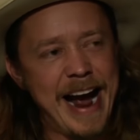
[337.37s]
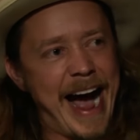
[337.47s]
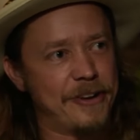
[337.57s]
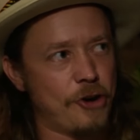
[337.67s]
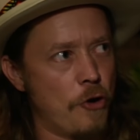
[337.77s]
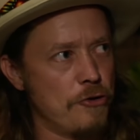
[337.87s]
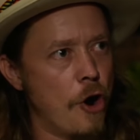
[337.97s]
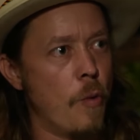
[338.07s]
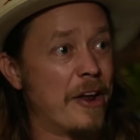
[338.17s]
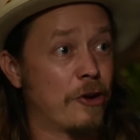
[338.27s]
I don't know
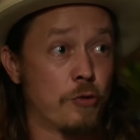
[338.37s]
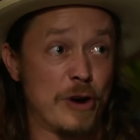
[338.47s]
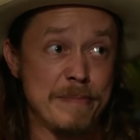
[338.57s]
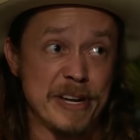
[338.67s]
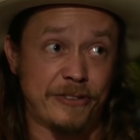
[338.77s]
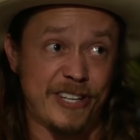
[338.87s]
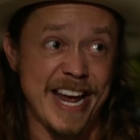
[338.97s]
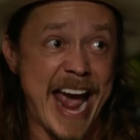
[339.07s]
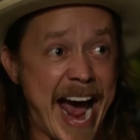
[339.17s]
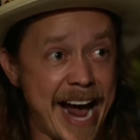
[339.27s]
what agreements he
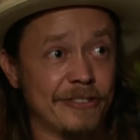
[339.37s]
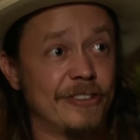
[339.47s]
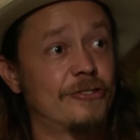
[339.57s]
has